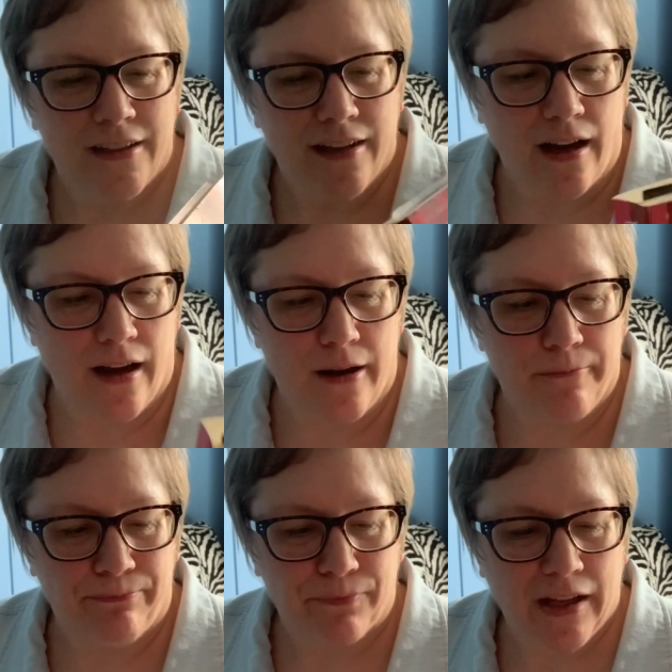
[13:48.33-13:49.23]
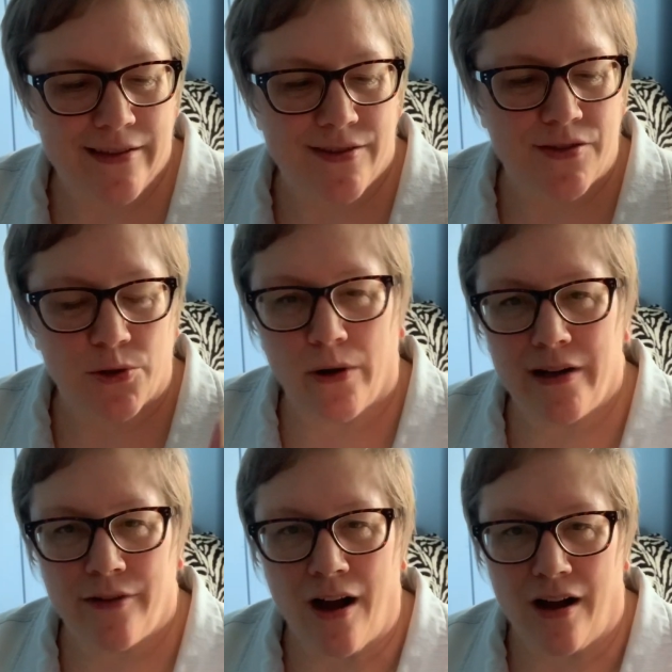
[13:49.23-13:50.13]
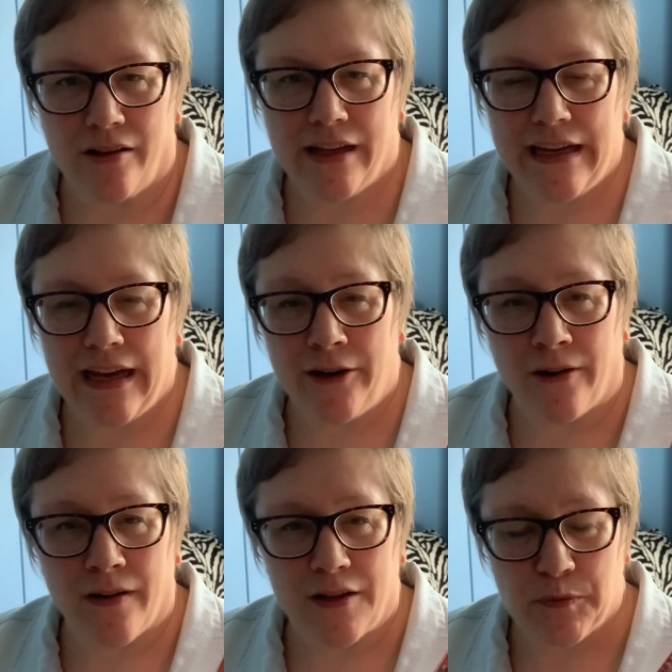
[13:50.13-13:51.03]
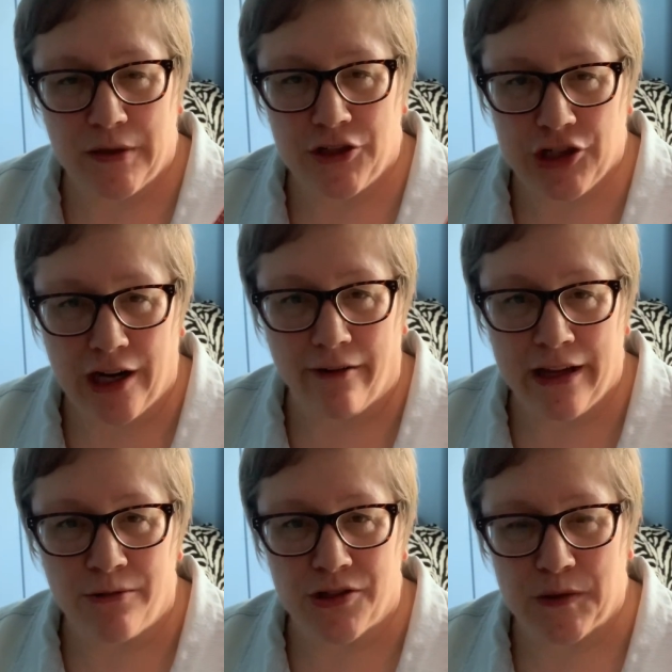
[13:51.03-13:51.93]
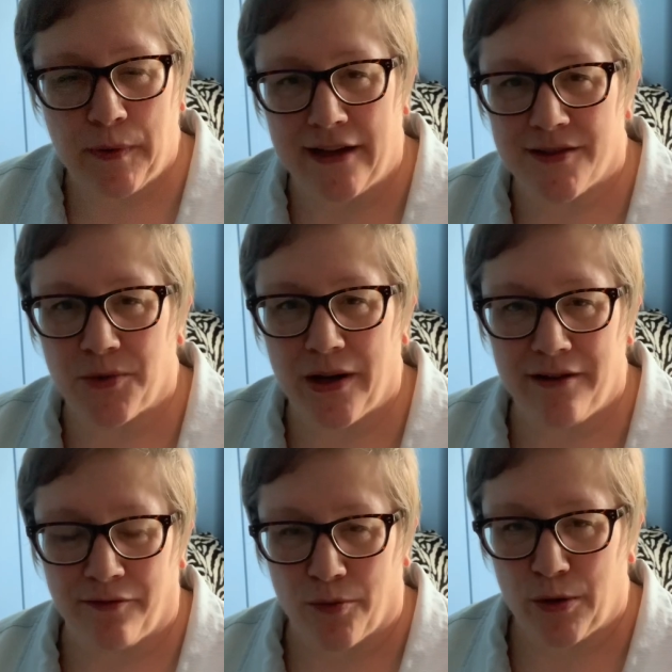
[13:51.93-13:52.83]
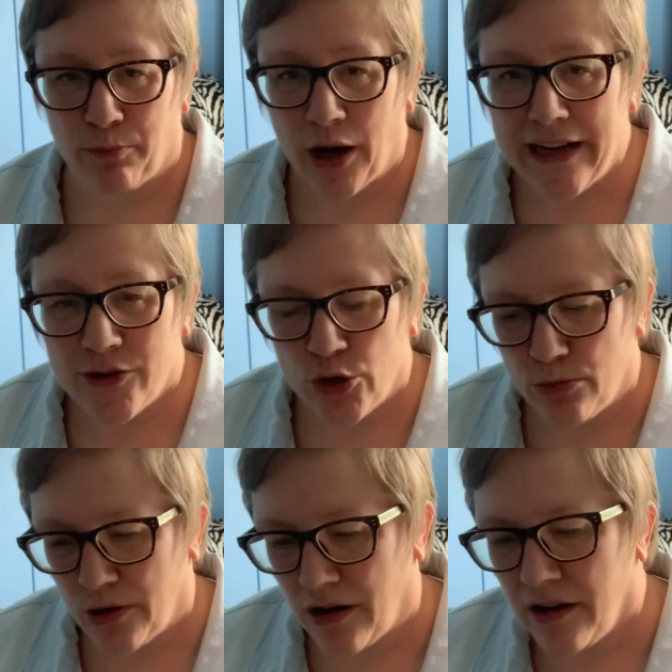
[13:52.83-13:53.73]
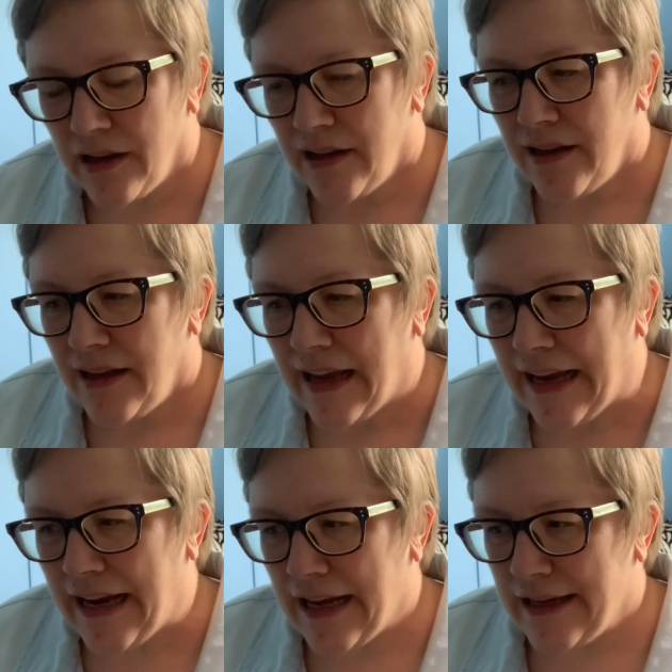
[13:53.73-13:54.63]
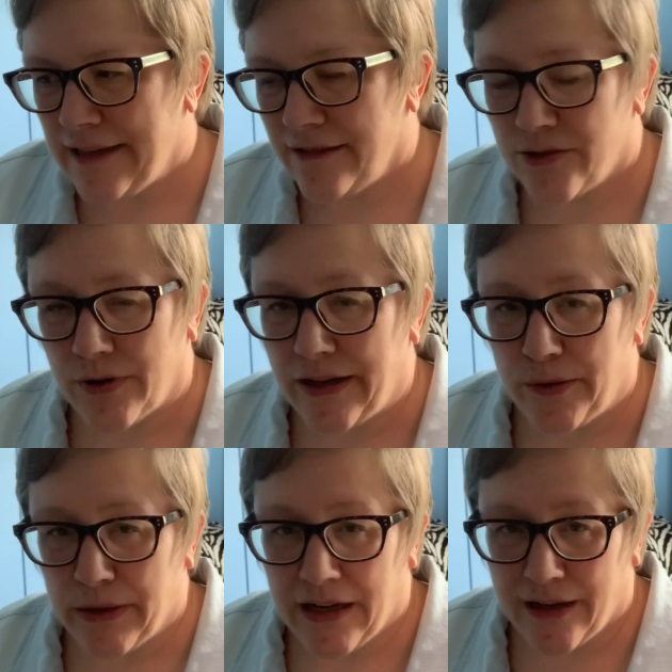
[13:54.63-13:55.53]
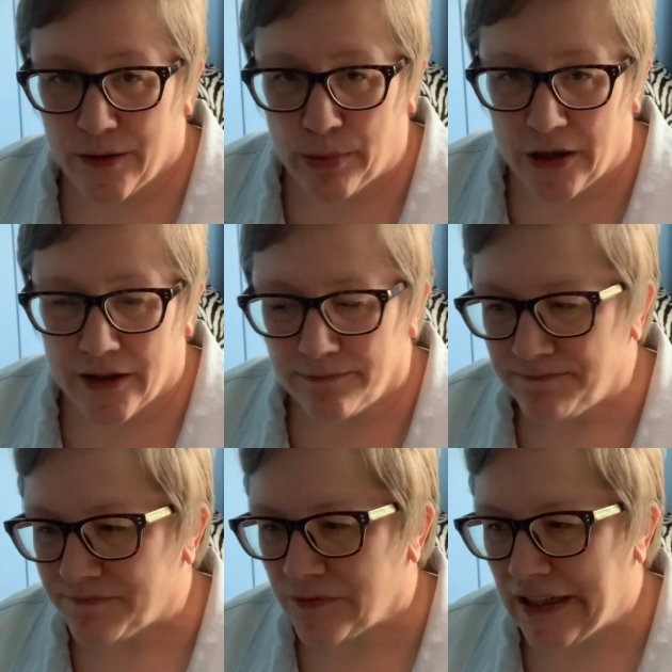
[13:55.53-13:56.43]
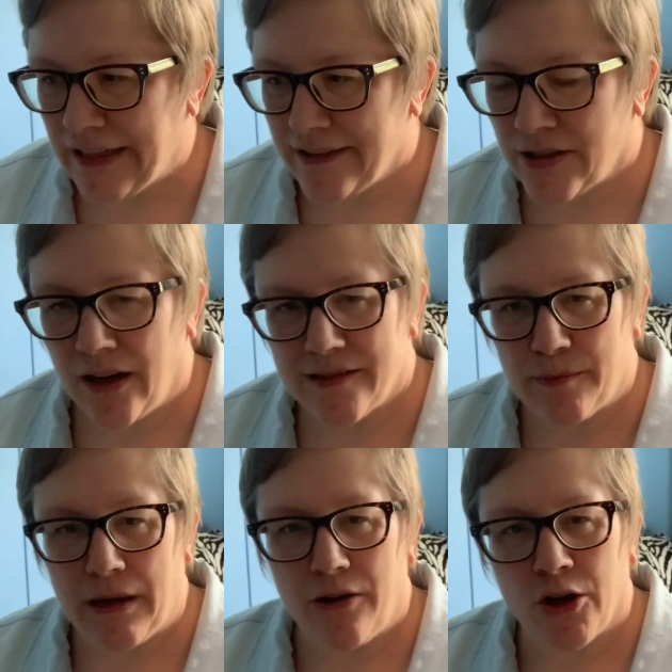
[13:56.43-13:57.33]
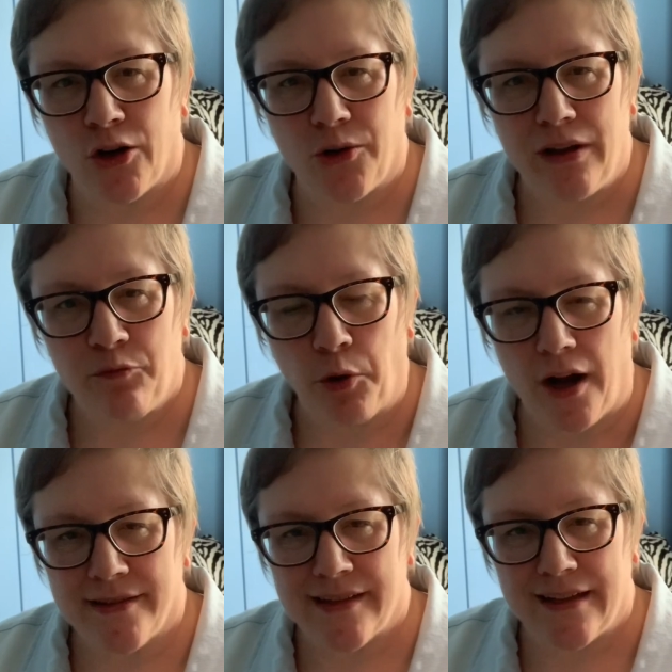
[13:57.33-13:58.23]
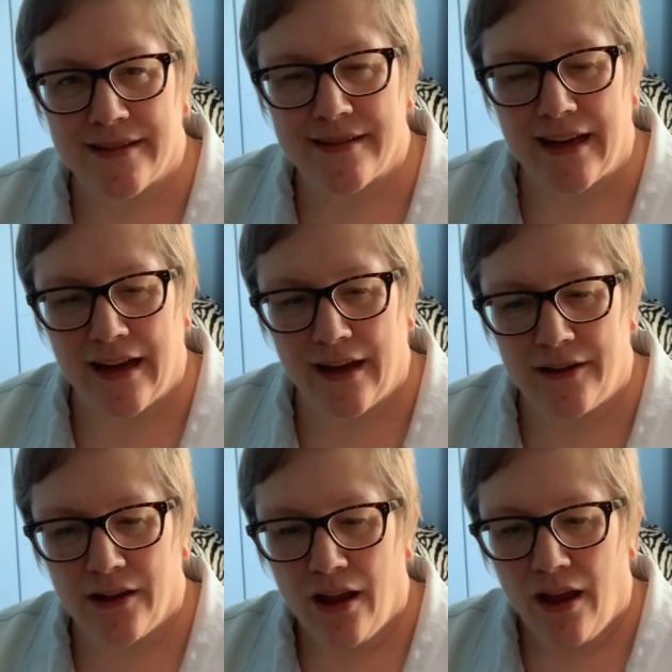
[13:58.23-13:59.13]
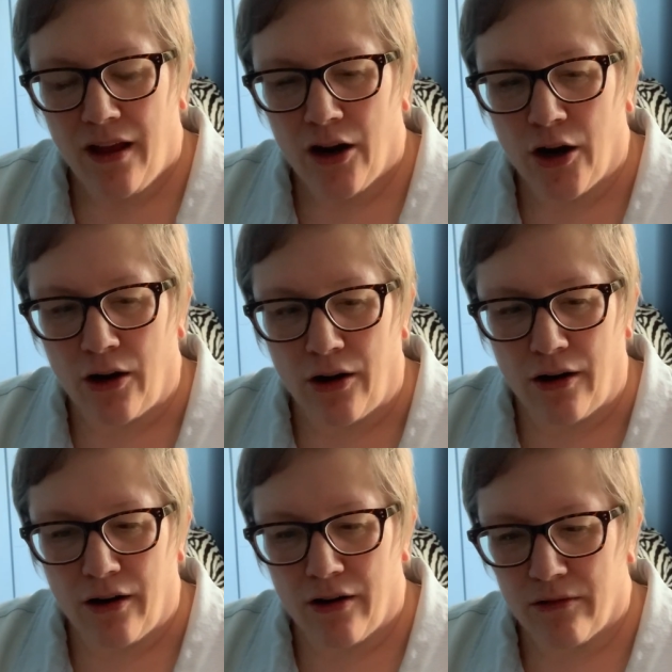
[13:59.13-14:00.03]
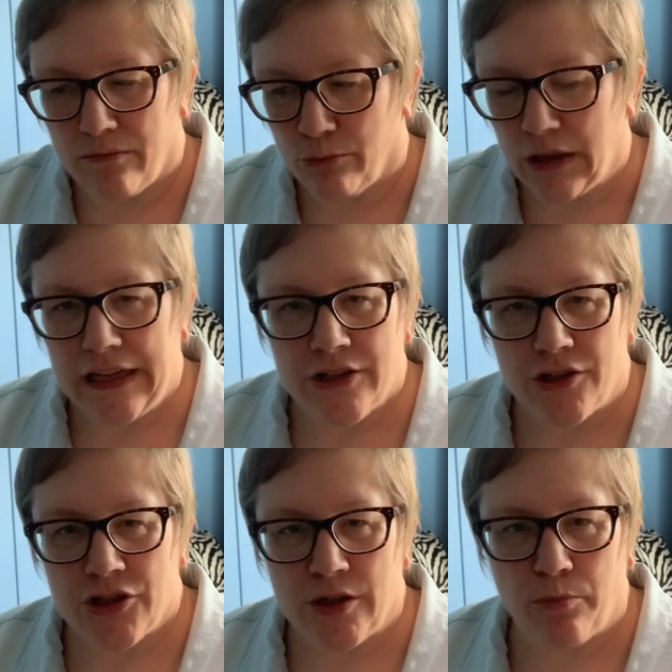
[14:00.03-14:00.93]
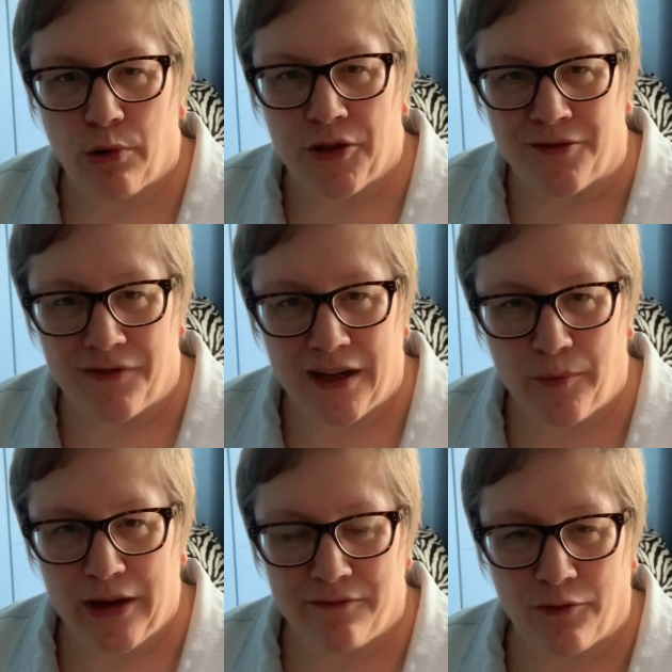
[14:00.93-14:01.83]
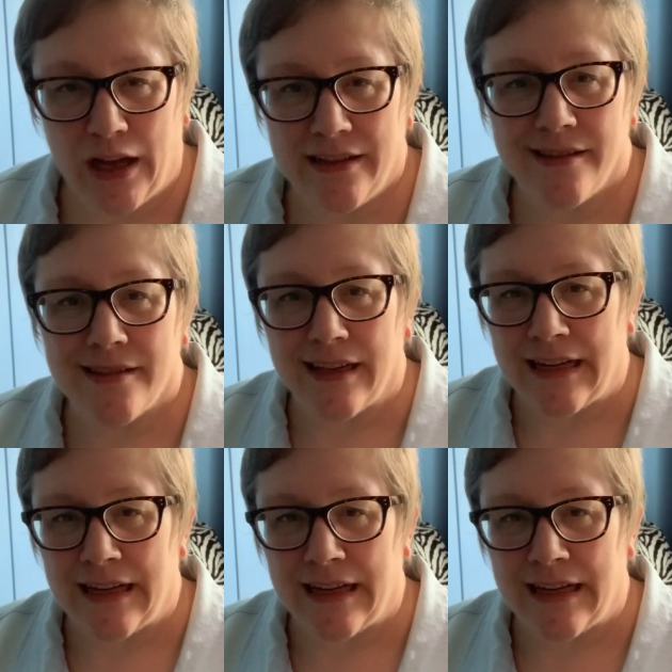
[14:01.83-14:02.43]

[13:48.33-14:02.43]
It's the story of Holly and her husband Jerry, who just passed away from a brain tumor. And it's right in the beginning of the book. And it talks about her grief process and her relationship with her family and friends and